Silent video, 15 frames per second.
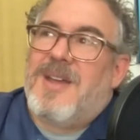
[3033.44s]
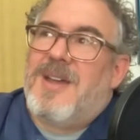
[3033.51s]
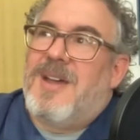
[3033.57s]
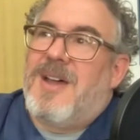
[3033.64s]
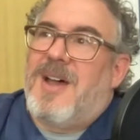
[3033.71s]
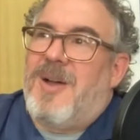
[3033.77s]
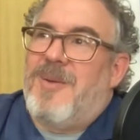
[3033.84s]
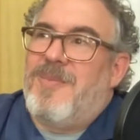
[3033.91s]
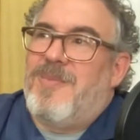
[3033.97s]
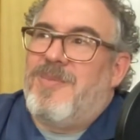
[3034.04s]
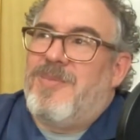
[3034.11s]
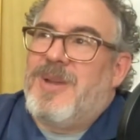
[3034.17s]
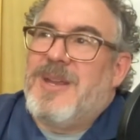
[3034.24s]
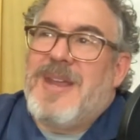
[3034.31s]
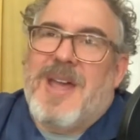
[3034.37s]

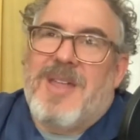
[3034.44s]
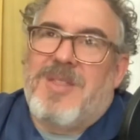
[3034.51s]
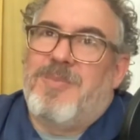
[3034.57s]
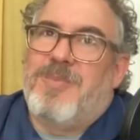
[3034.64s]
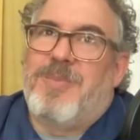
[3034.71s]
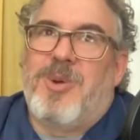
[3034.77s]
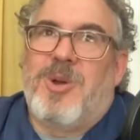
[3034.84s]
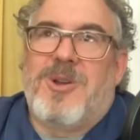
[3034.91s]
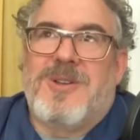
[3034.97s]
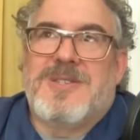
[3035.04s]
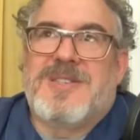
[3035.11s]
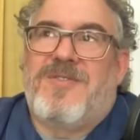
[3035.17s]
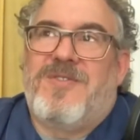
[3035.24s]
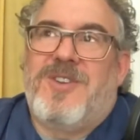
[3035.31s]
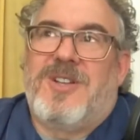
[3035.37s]
But yeah, the book
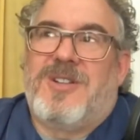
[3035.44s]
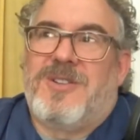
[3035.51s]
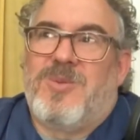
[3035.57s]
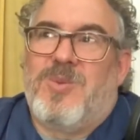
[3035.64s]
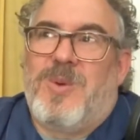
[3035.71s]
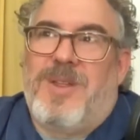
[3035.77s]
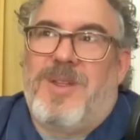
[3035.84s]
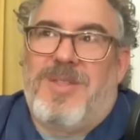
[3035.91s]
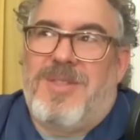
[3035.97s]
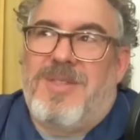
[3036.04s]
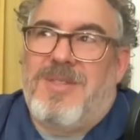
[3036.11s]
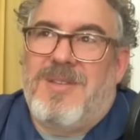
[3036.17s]
is filled with,